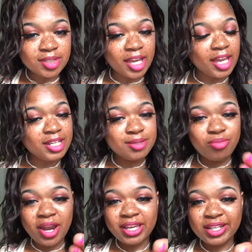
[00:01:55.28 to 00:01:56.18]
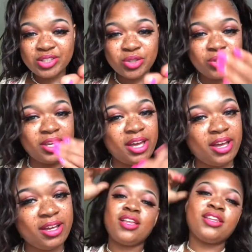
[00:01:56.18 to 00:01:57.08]
I hate to break it to you.
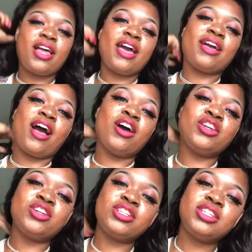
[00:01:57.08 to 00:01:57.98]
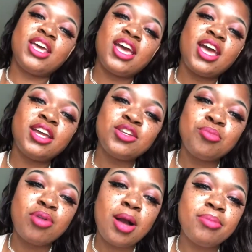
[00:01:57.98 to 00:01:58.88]
Like, I understand you
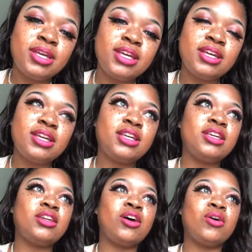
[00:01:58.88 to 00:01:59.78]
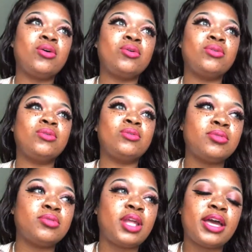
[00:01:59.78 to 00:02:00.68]
probably,
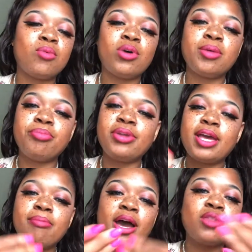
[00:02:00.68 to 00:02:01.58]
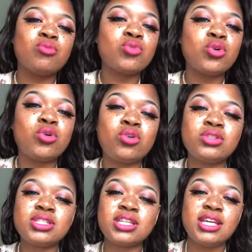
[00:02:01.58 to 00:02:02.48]
like want to play by the rules